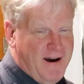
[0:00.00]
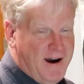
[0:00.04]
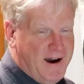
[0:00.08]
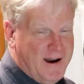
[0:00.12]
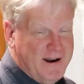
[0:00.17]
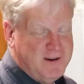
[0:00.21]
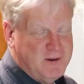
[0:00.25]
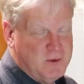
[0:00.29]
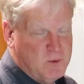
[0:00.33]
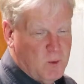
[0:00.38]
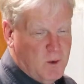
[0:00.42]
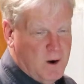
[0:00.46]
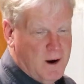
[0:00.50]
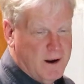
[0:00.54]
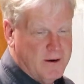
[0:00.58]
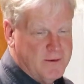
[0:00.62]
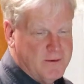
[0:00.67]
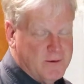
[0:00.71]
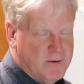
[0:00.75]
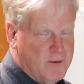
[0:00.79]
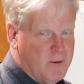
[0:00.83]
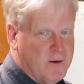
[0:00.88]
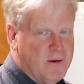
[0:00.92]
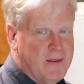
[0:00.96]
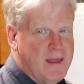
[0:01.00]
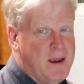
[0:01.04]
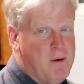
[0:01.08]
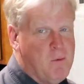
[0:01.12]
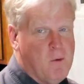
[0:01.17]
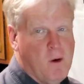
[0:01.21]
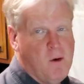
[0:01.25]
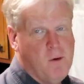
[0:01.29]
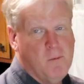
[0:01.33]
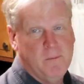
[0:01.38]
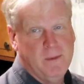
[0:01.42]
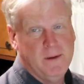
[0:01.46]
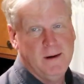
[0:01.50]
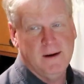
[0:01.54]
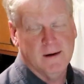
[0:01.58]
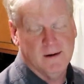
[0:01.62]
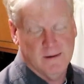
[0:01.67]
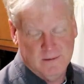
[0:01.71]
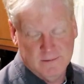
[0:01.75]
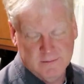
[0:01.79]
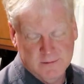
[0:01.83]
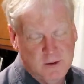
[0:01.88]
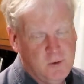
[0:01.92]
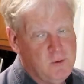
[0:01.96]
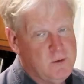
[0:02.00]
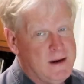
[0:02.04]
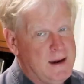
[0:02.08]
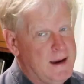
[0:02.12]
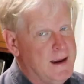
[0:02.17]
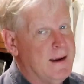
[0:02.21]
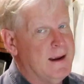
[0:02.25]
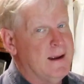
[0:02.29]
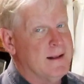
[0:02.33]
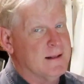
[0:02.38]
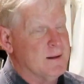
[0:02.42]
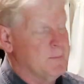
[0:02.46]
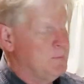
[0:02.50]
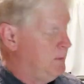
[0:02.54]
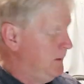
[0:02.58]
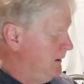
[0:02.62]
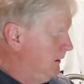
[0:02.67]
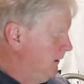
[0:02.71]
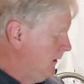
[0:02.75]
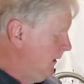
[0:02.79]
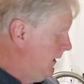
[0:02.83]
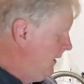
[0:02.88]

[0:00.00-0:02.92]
ice water or they won't peel. You can't get the peel